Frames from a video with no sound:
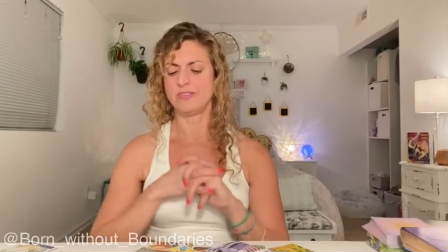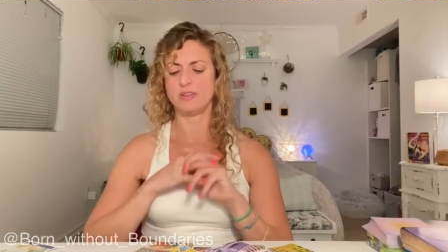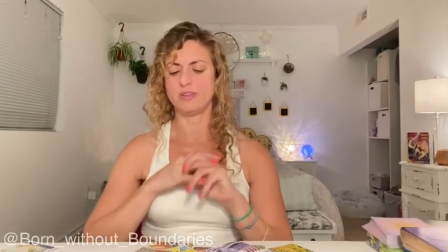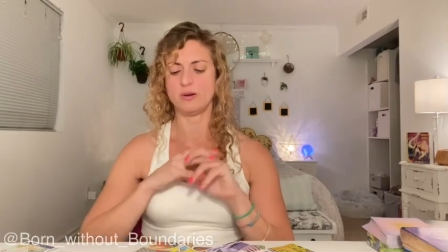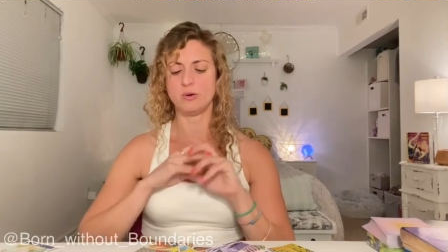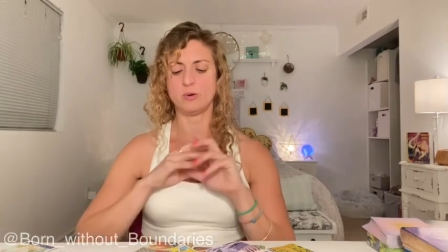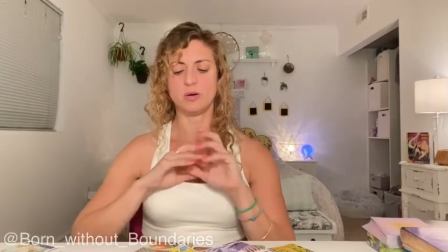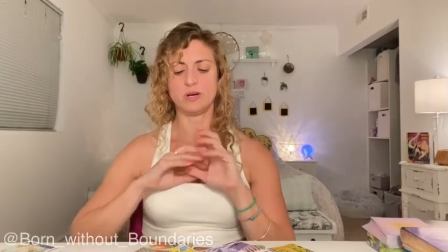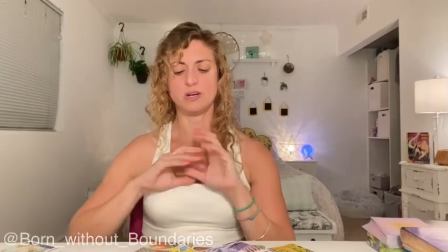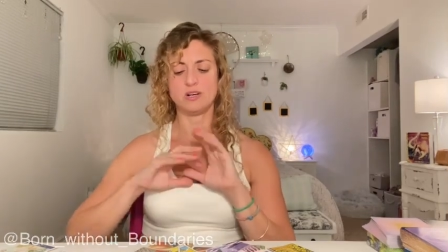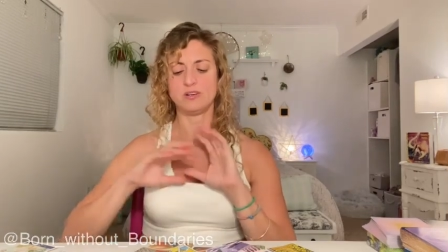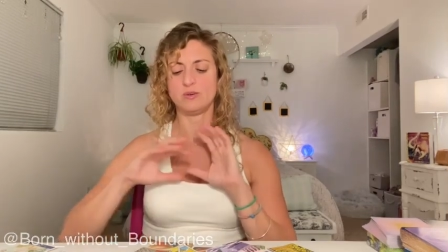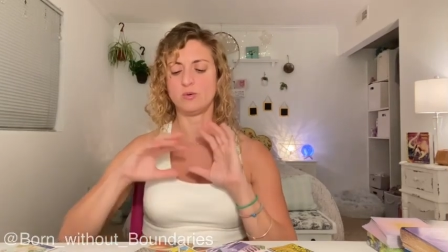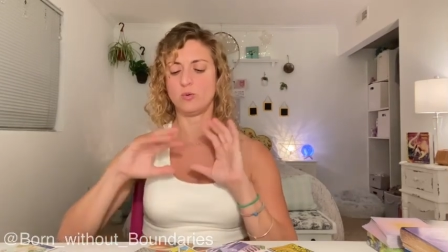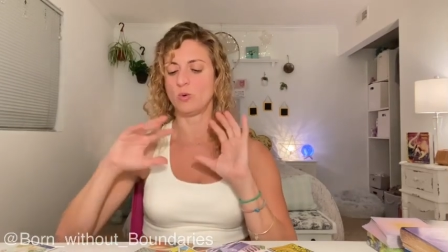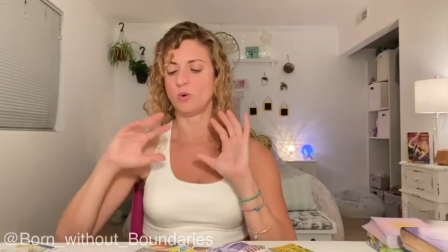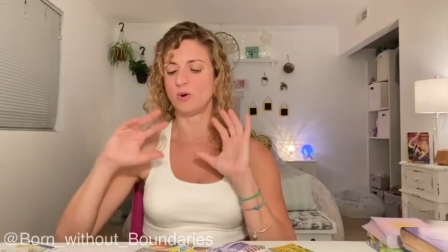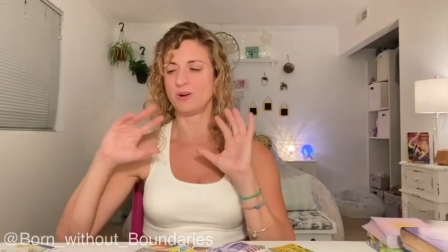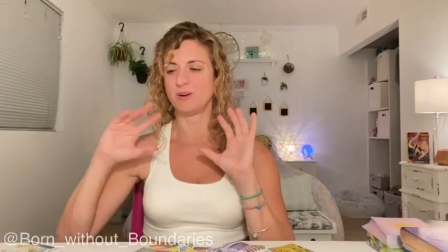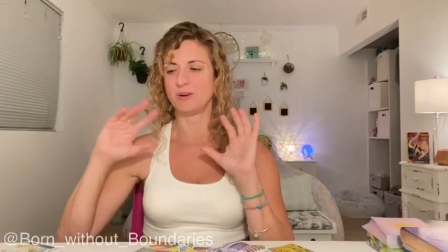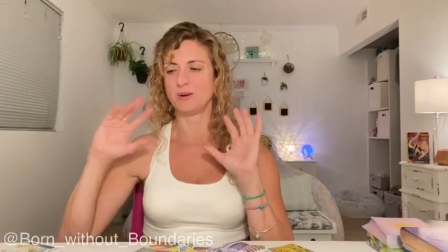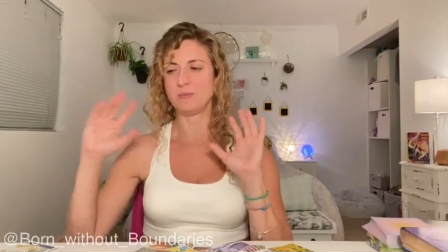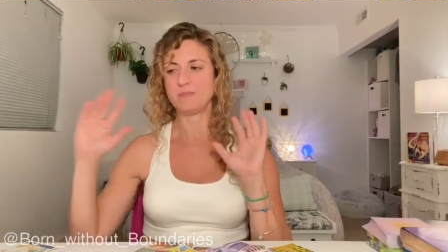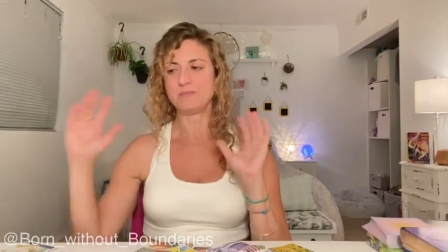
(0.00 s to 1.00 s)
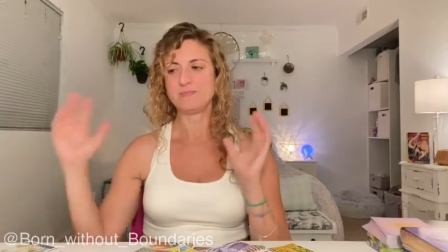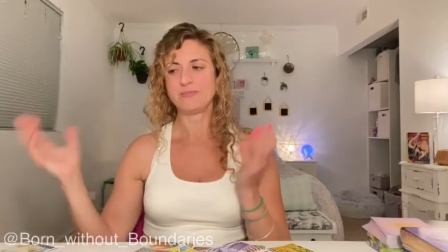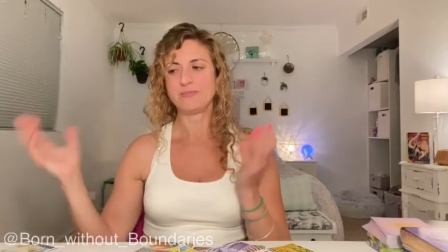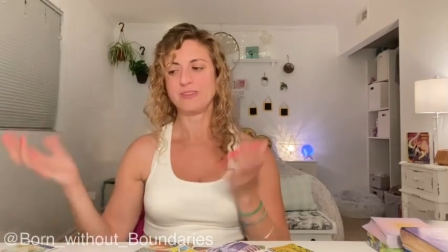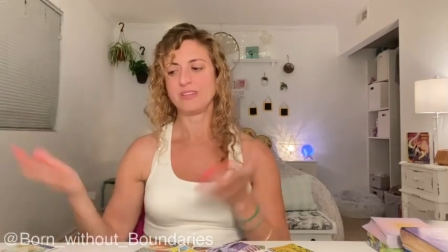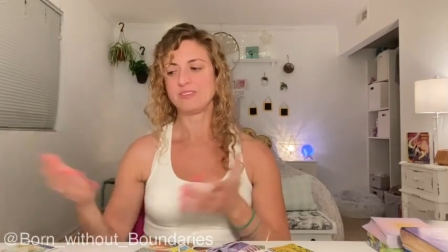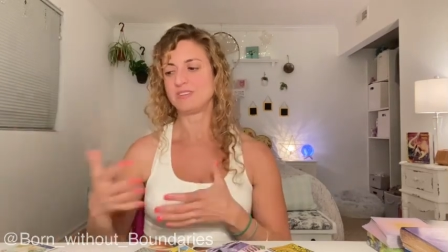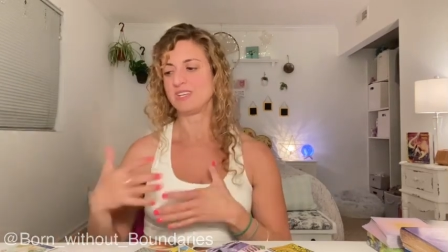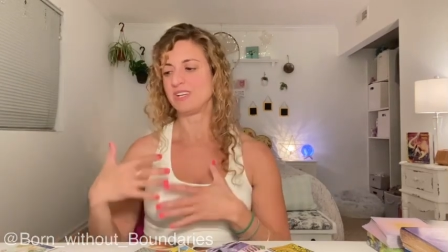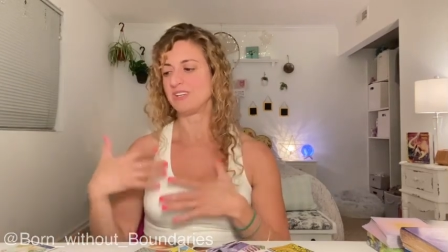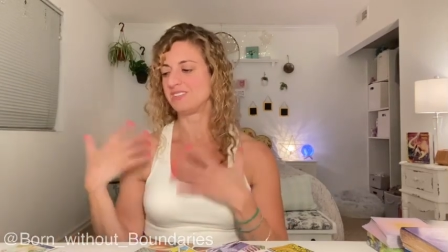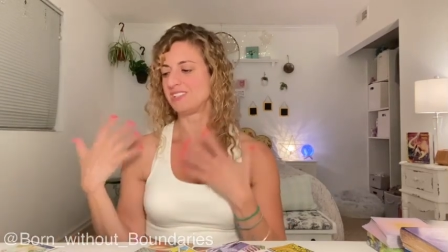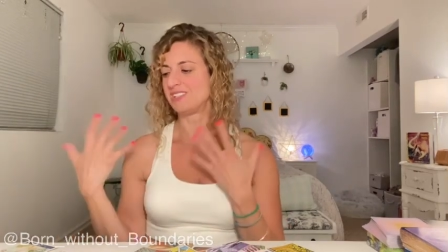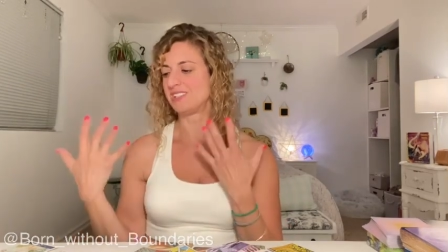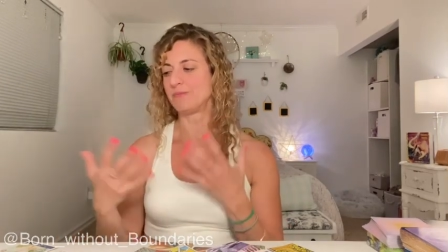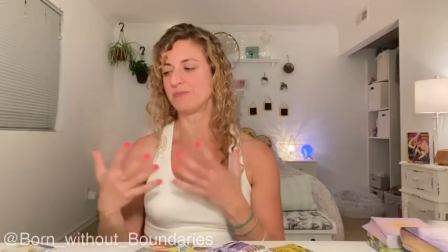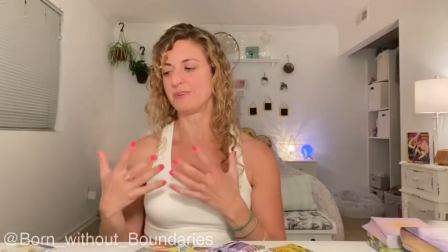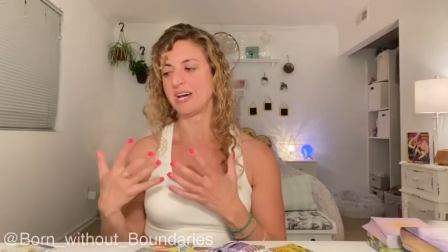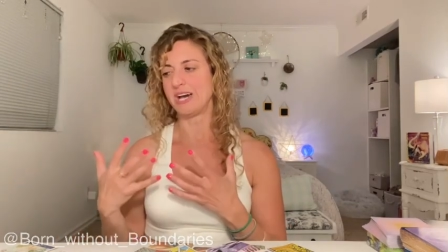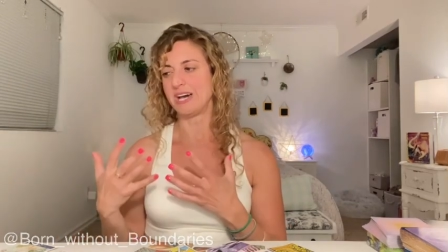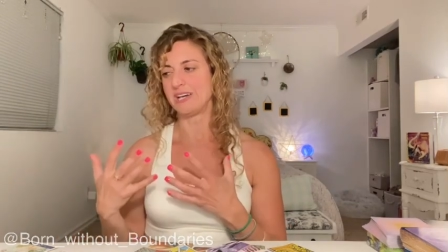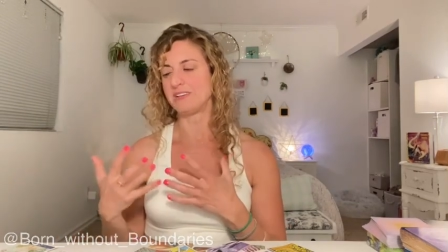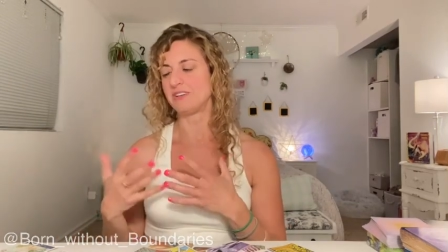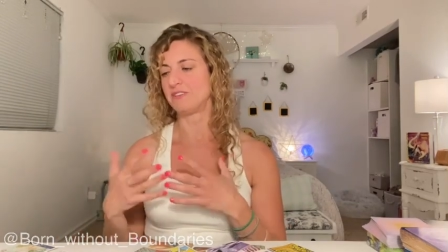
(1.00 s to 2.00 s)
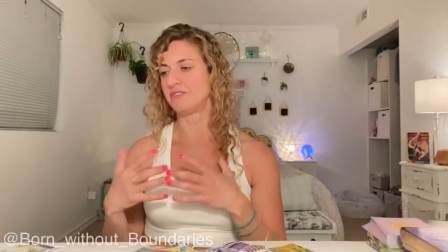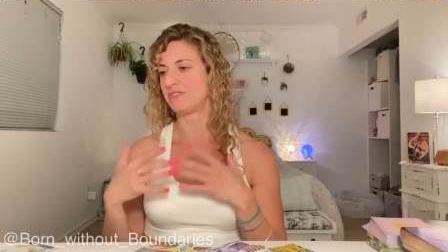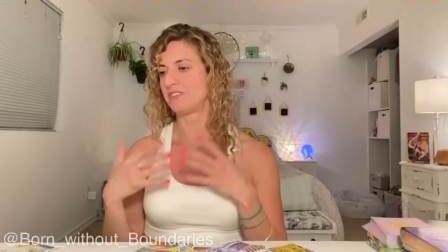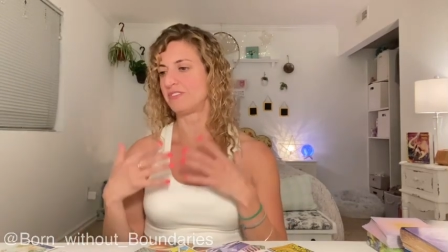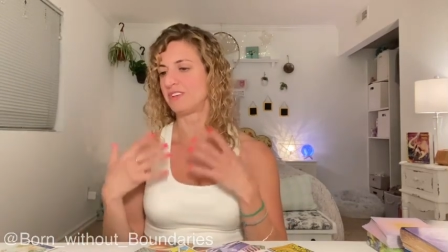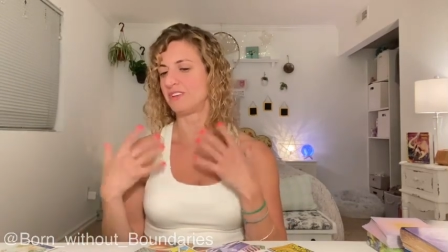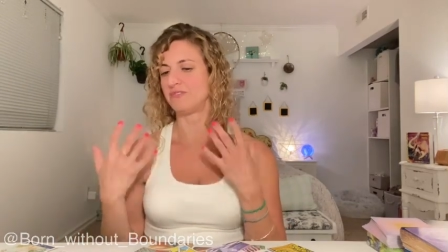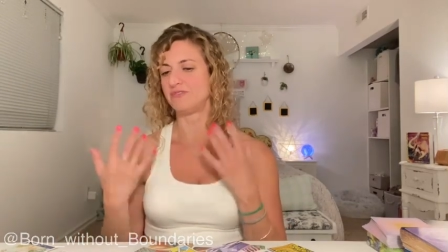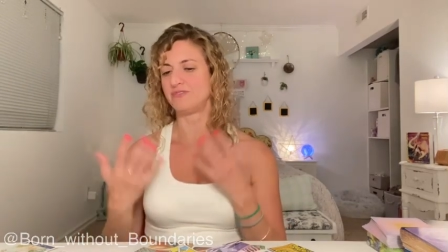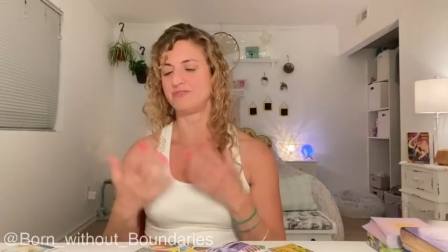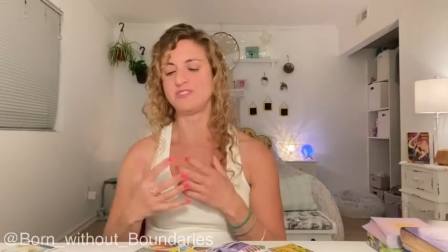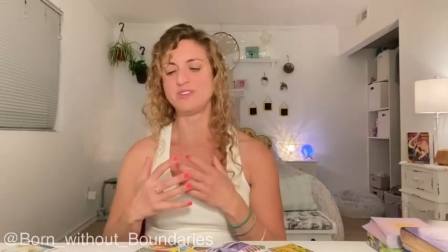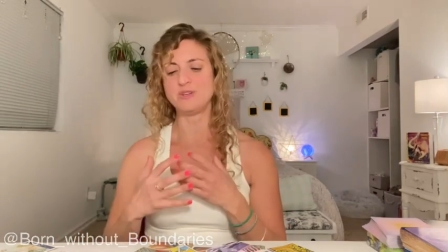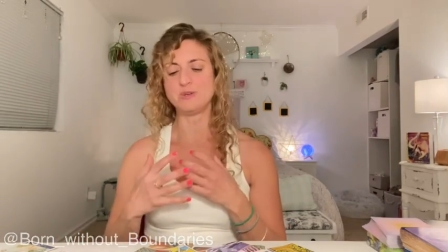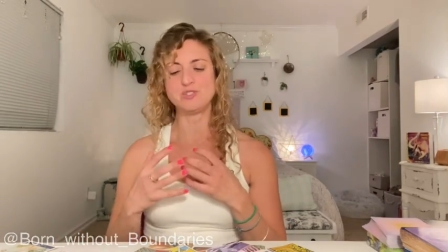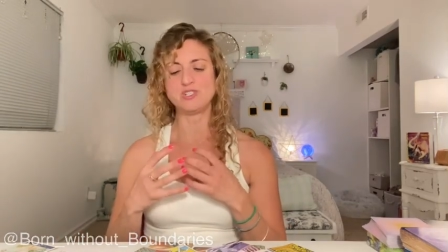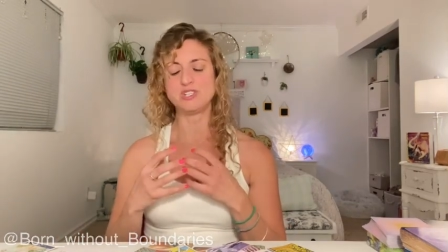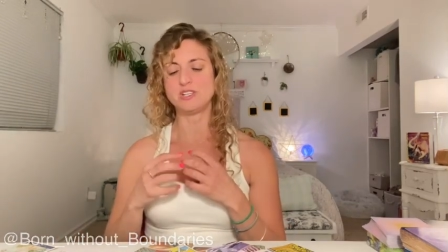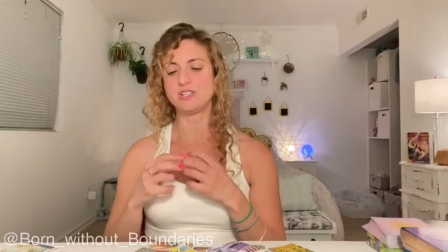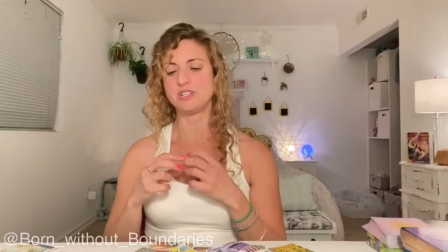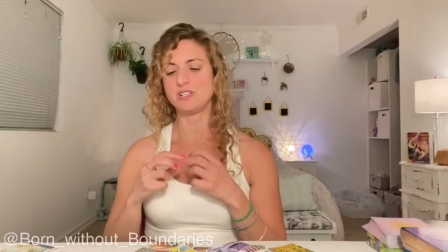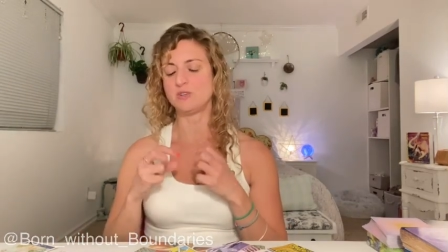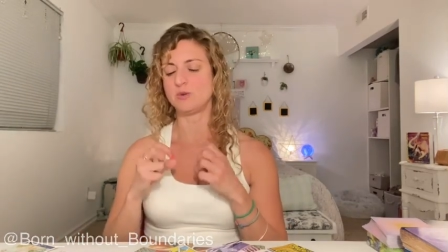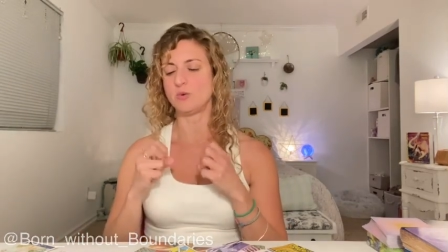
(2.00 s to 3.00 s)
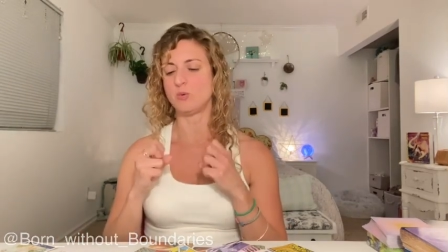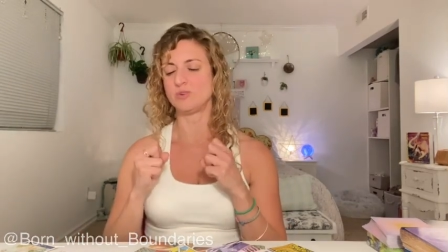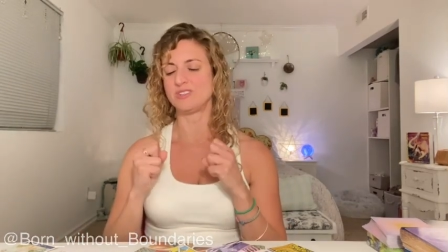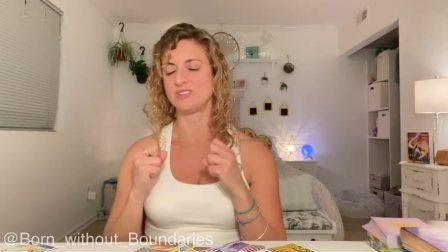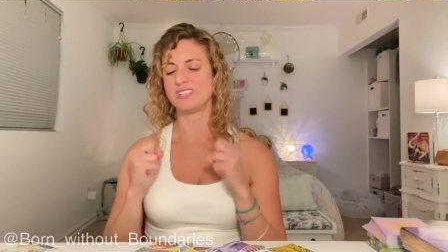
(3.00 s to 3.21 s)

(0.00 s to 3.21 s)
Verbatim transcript: or, or there's some kind of confusion or